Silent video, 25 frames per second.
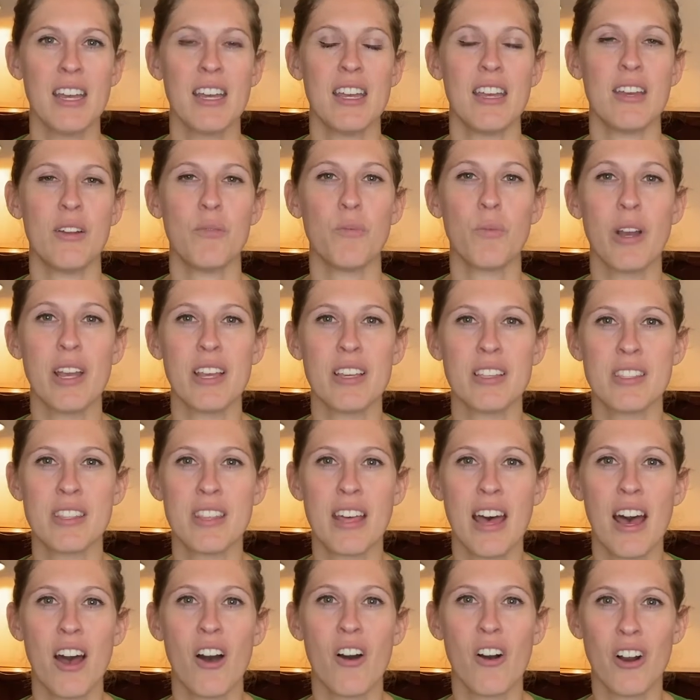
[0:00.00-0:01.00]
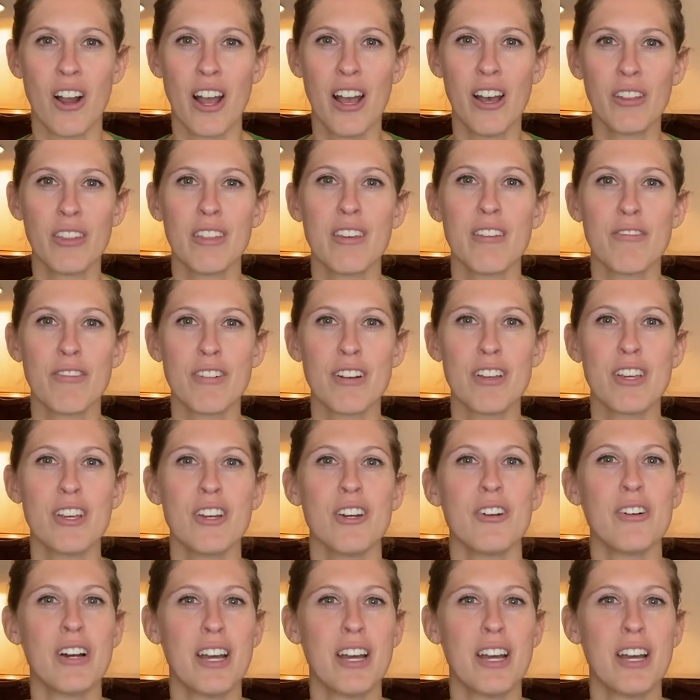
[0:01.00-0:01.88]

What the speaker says: in ways that are healthy for you,